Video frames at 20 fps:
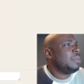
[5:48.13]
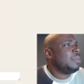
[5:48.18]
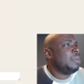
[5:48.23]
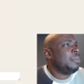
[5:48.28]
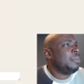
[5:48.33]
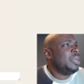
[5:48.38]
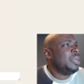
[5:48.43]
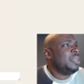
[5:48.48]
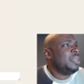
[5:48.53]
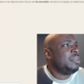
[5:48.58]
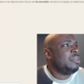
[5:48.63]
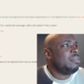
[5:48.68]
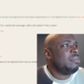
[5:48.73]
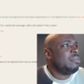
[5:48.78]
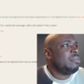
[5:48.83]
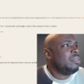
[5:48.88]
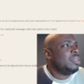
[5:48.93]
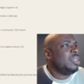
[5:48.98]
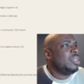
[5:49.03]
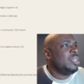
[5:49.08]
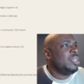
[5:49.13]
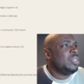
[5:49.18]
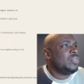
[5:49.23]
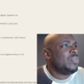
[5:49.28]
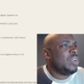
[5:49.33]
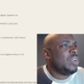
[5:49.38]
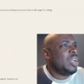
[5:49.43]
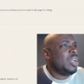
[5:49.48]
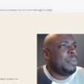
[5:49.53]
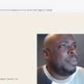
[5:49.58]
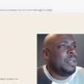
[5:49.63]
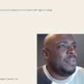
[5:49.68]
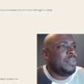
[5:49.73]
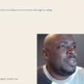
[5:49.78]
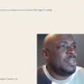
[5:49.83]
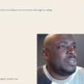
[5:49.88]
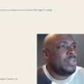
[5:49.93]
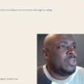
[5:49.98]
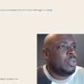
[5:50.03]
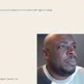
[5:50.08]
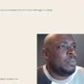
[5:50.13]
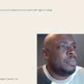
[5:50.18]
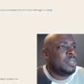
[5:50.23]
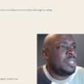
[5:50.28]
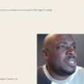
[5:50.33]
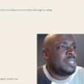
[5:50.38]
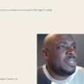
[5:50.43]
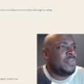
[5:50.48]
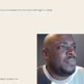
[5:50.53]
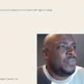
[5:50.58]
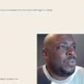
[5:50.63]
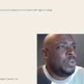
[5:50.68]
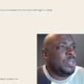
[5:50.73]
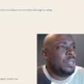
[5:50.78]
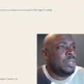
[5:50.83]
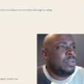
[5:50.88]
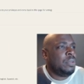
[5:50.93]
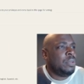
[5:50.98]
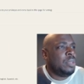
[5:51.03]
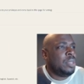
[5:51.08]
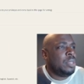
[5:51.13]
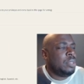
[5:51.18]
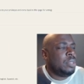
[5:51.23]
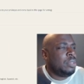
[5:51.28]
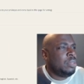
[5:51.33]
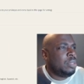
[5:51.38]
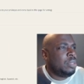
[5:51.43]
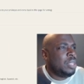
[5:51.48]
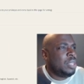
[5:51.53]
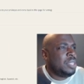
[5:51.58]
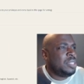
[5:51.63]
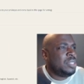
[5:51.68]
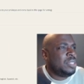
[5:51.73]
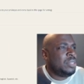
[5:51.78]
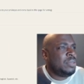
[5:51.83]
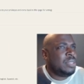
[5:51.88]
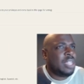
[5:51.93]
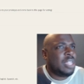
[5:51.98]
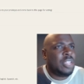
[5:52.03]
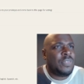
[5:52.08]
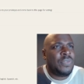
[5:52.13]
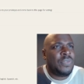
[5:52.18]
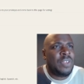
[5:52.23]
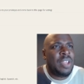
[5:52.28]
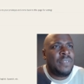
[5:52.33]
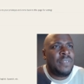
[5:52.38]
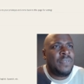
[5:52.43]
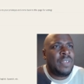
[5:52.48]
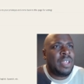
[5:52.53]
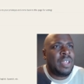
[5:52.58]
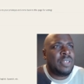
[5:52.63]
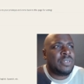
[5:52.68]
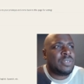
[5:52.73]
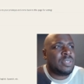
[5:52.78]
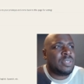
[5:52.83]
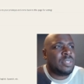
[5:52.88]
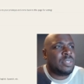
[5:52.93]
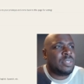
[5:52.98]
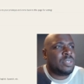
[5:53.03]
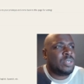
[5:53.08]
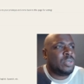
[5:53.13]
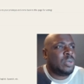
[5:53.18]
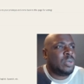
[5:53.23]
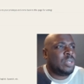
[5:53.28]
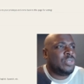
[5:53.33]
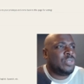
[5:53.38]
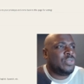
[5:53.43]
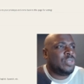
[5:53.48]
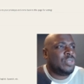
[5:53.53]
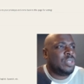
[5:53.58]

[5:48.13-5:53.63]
mind. It's right up here in the top. It does it for you. ninety-two dash five thousand two hundred